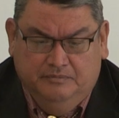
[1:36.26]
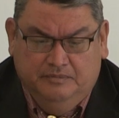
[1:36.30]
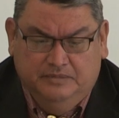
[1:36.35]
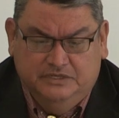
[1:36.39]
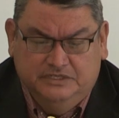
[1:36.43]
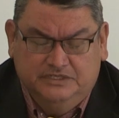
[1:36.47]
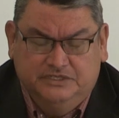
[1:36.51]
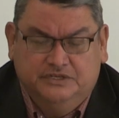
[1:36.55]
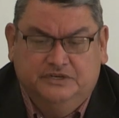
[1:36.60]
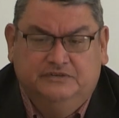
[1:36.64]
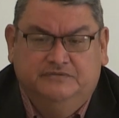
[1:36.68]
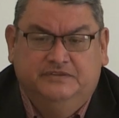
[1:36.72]

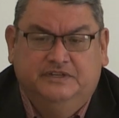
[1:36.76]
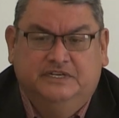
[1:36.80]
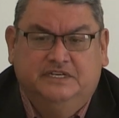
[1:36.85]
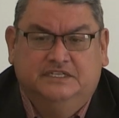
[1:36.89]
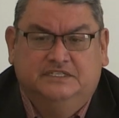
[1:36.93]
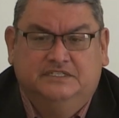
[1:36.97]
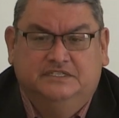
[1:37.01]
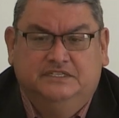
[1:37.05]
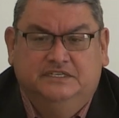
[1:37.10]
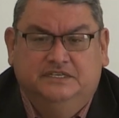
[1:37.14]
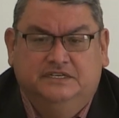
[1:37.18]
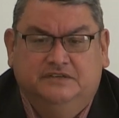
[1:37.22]
Served
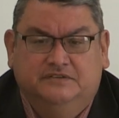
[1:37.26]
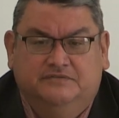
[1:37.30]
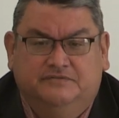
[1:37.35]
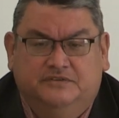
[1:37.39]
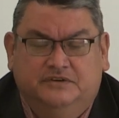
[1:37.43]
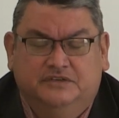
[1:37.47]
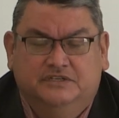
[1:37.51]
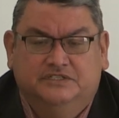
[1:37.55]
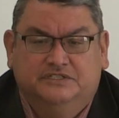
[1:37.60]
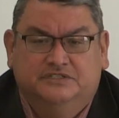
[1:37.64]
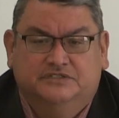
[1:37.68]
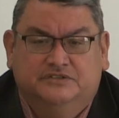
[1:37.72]
as the
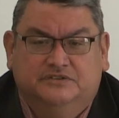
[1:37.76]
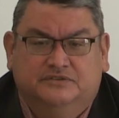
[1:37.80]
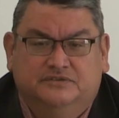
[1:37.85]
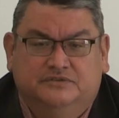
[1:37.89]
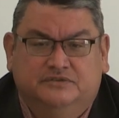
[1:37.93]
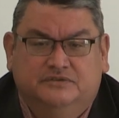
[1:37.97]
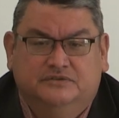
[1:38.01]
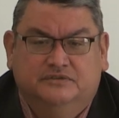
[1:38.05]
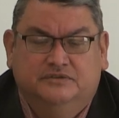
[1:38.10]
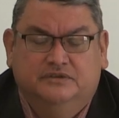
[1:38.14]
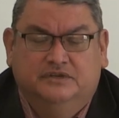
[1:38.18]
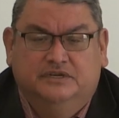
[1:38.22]
first
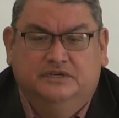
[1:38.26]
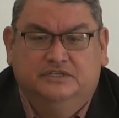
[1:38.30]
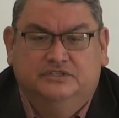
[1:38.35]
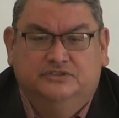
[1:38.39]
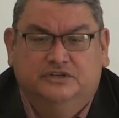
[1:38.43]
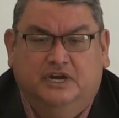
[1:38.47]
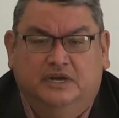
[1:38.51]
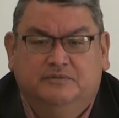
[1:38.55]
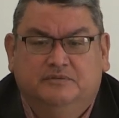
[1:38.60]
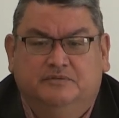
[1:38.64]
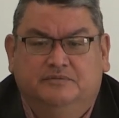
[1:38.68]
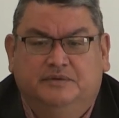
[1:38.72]

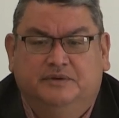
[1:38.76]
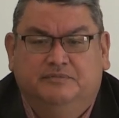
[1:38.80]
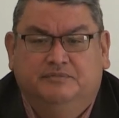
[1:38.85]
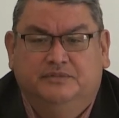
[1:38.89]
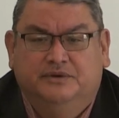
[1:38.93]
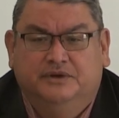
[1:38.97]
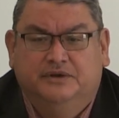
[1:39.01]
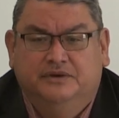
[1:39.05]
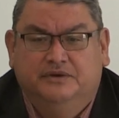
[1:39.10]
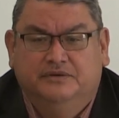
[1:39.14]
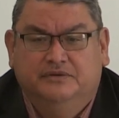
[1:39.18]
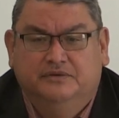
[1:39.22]
tribal
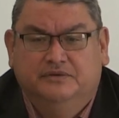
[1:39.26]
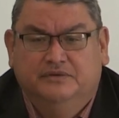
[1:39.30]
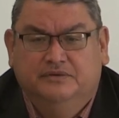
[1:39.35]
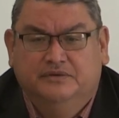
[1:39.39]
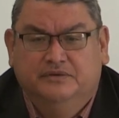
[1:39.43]
member,